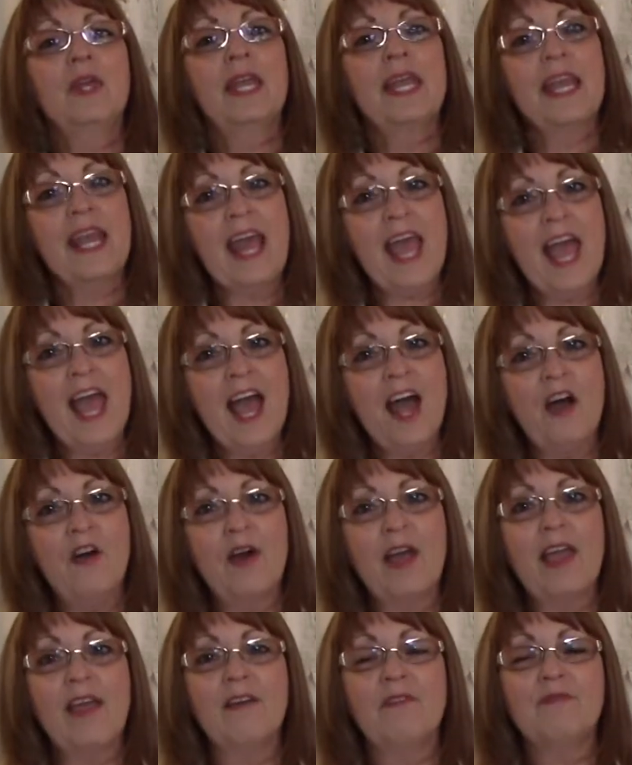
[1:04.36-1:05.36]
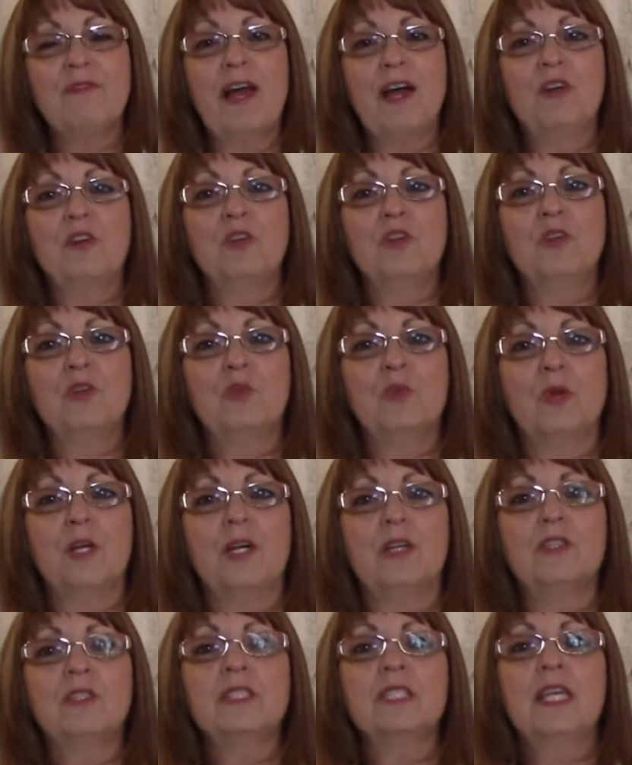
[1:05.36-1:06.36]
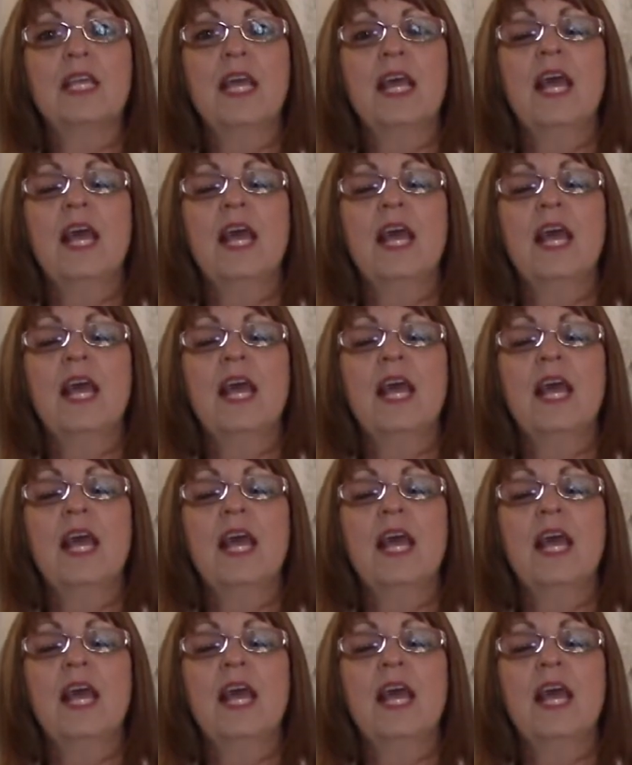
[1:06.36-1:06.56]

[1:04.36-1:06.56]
now I have found Goodwills